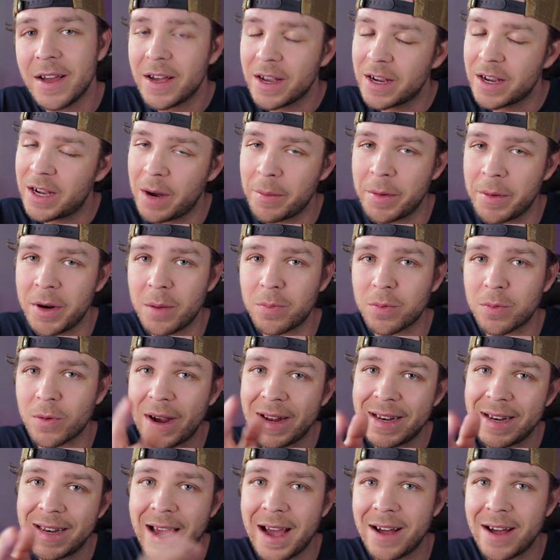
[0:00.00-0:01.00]
Coming up
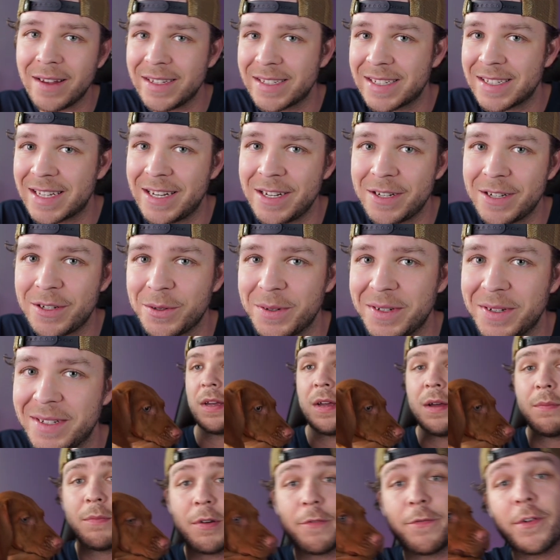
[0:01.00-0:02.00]
right now, let's get into it.
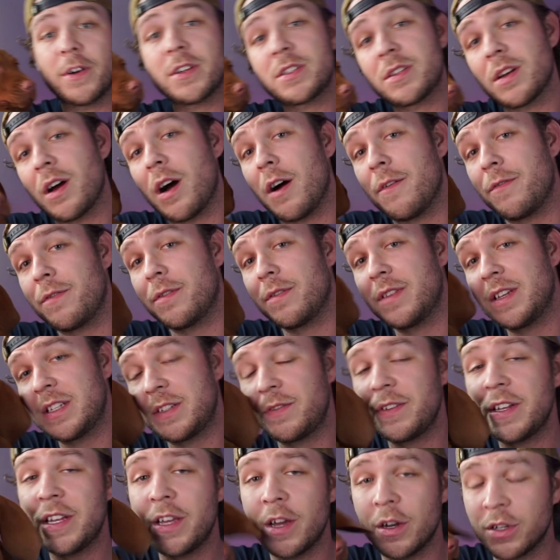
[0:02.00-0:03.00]
But first off, this
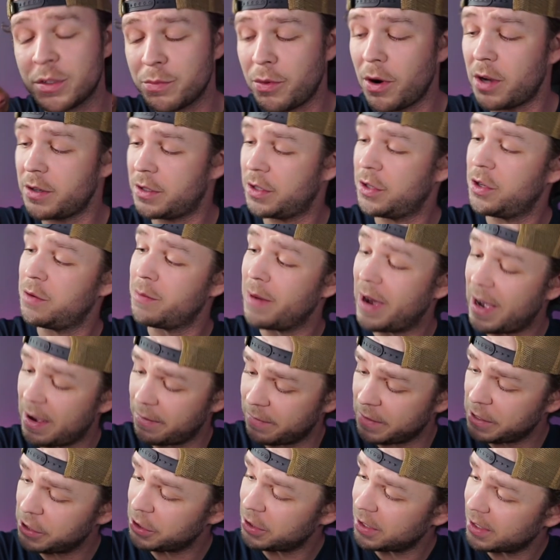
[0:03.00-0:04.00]
video is brought to you by
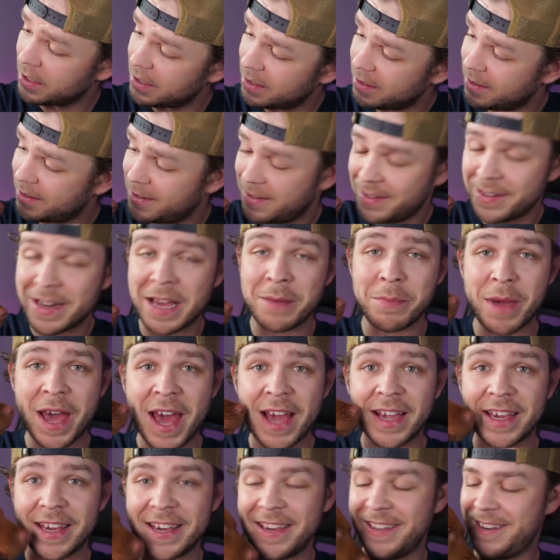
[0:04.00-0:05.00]
Vishla, named
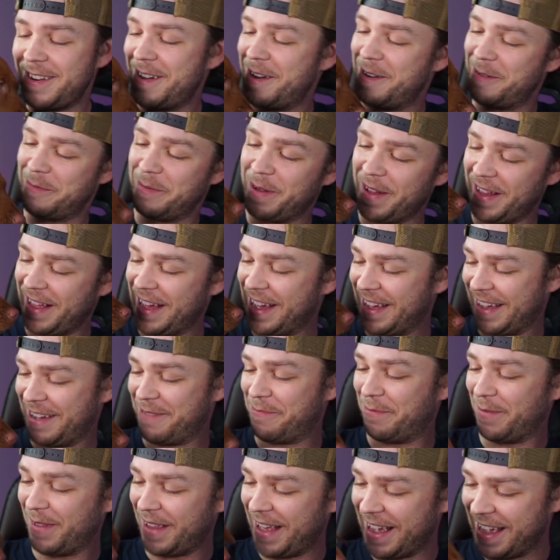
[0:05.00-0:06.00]
Aggie. No, I'm
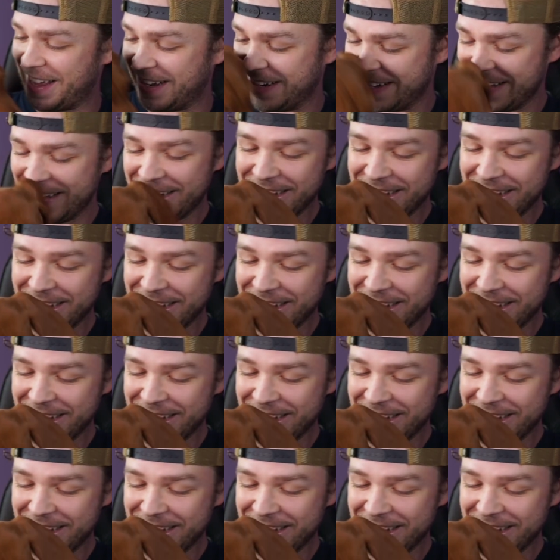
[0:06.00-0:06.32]
playing.